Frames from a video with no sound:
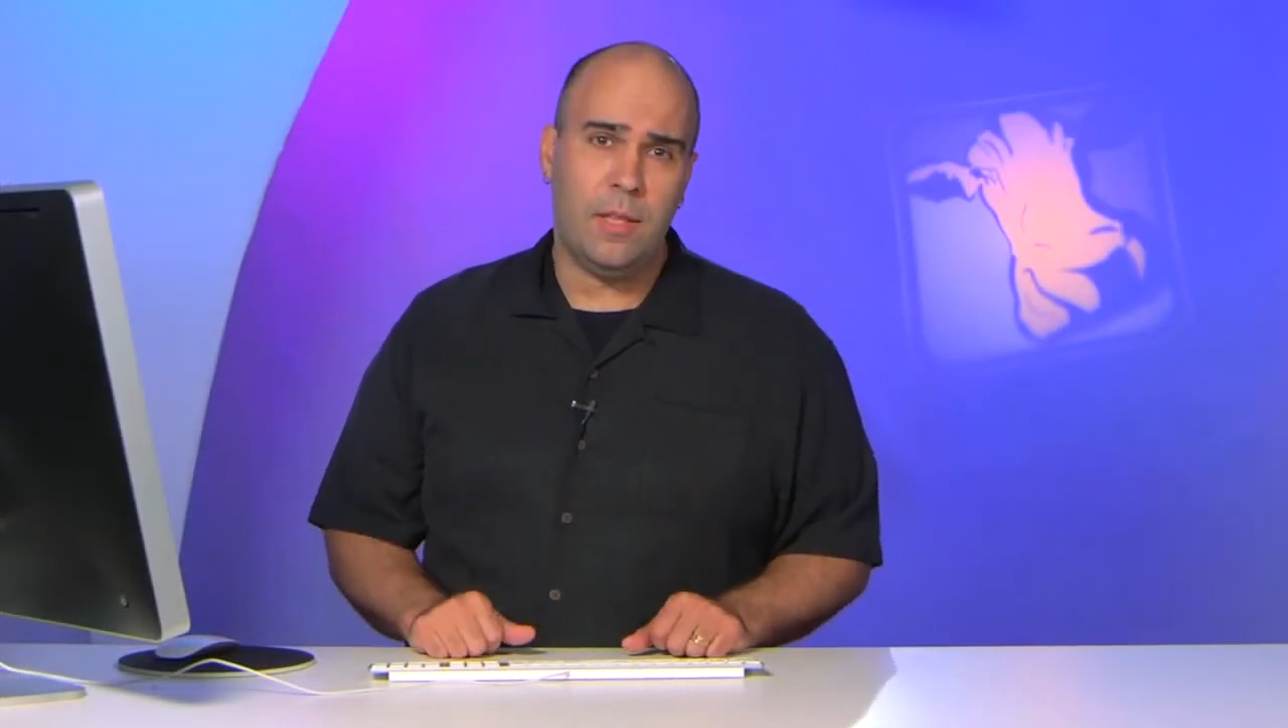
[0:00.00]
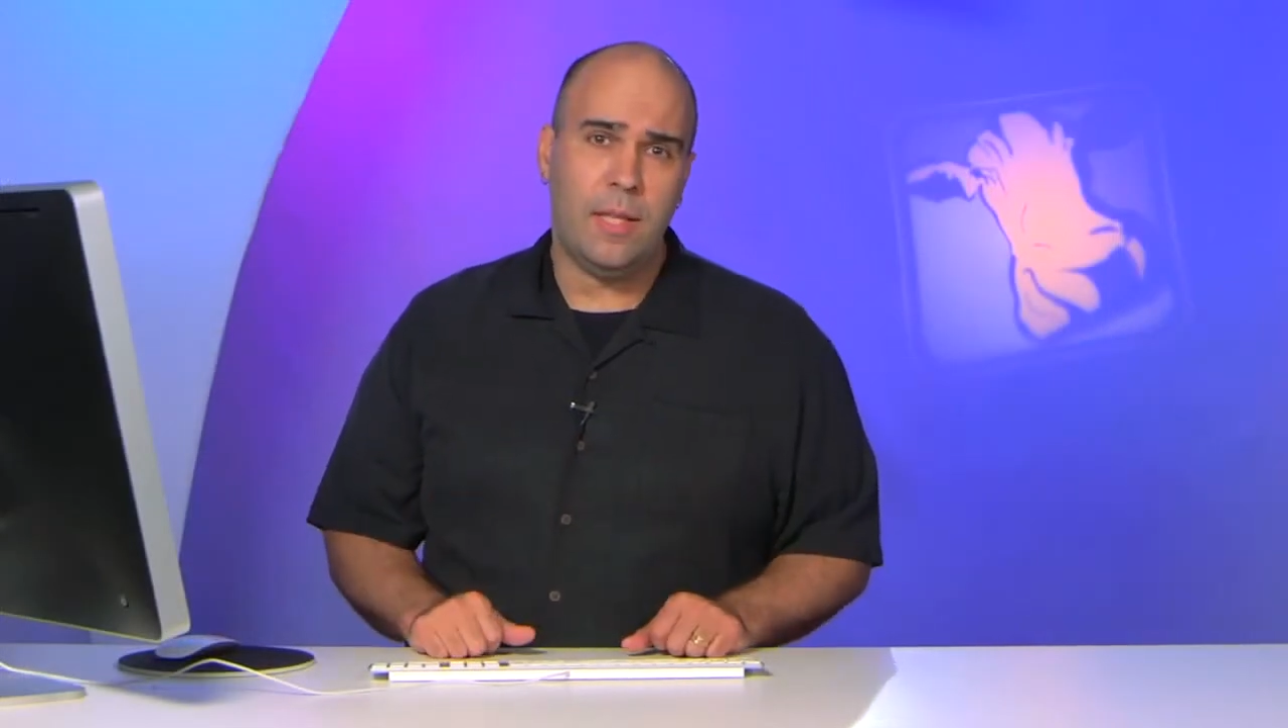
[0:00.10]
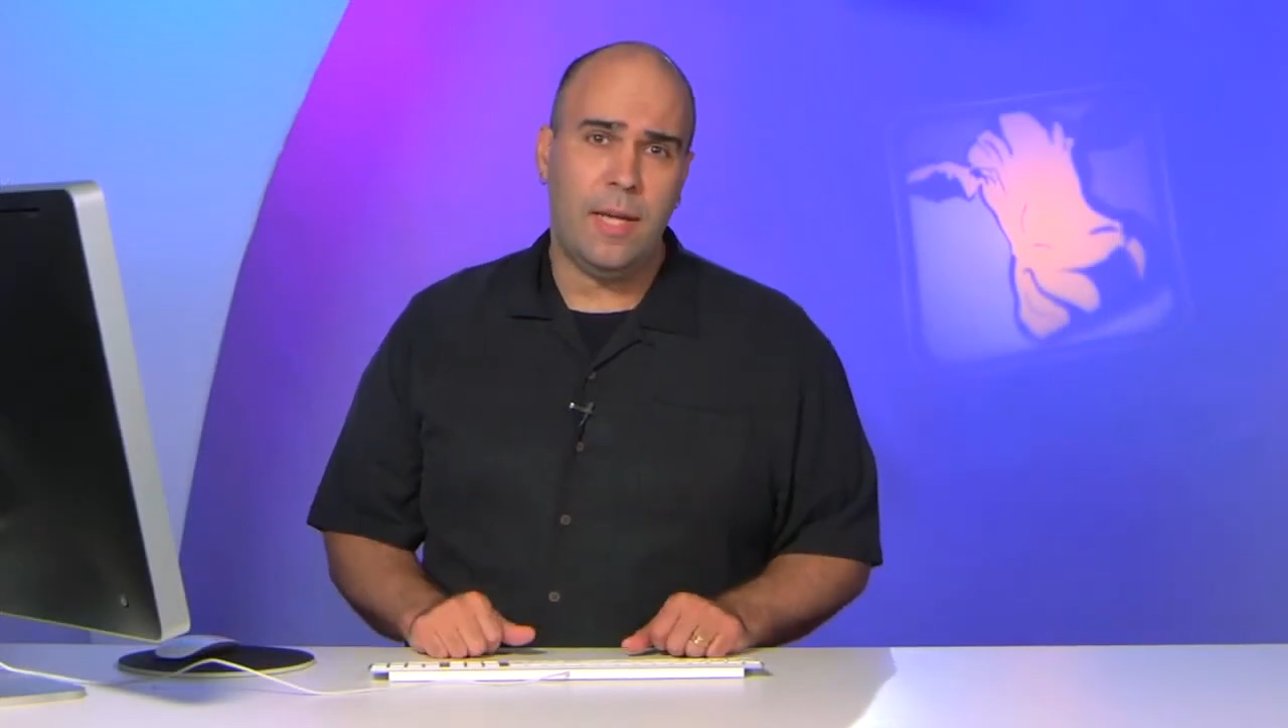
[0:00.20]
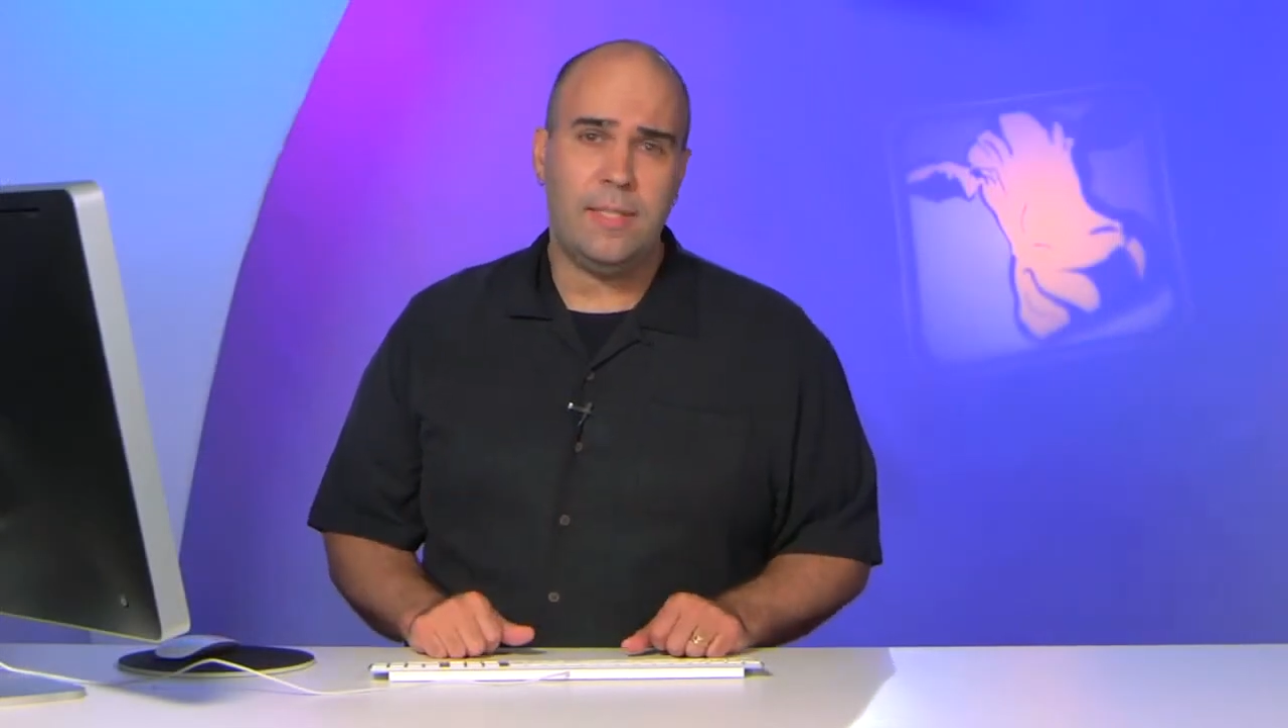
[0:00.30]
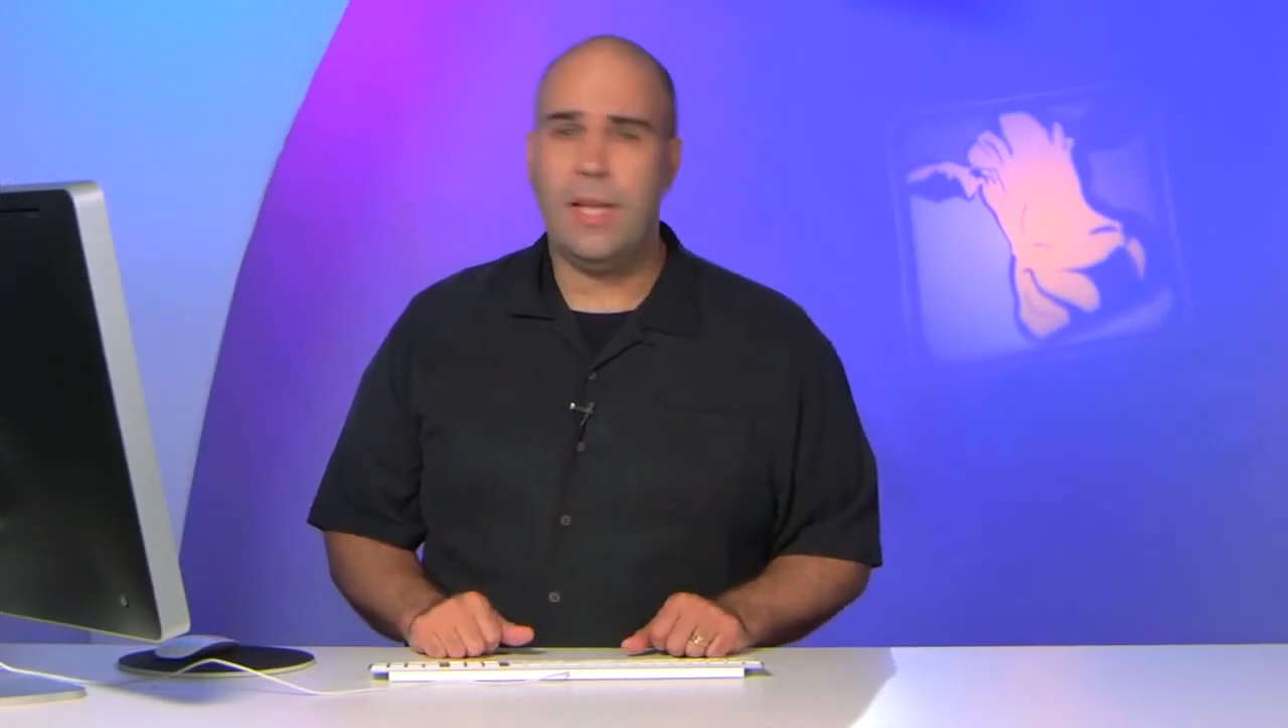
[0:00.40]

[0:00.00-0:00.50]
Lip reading: things